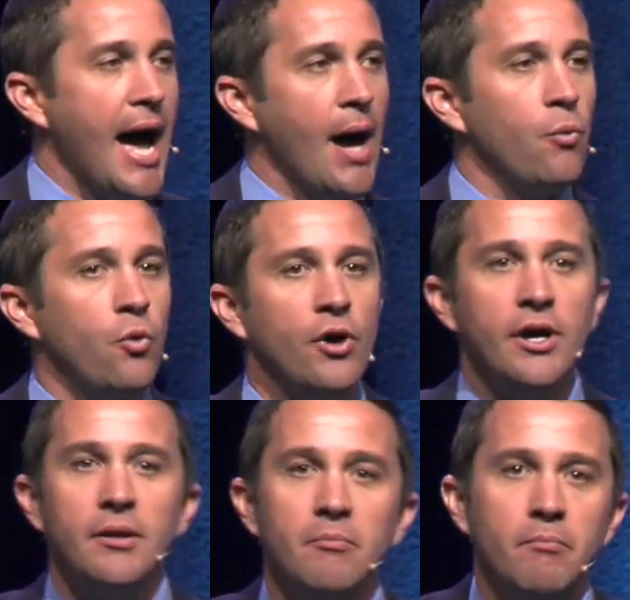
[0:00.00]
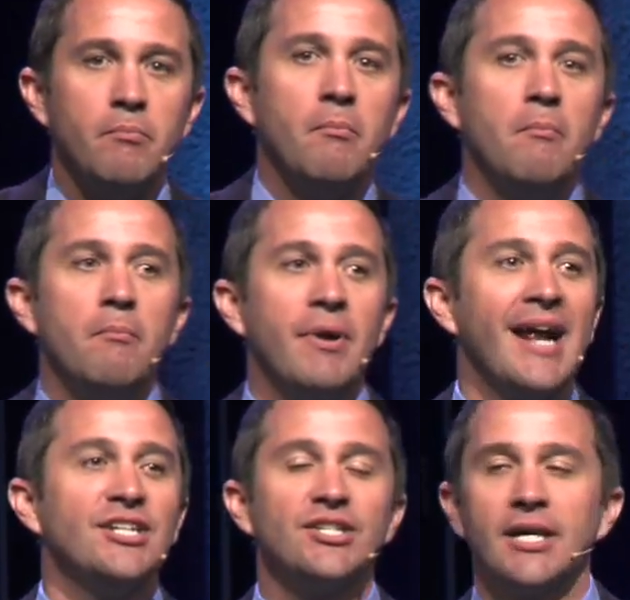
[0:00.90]
I would, but
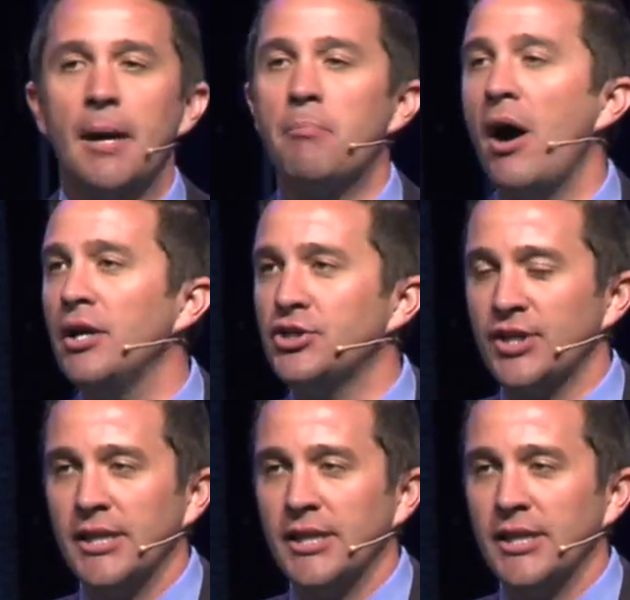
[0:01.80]
I just got punched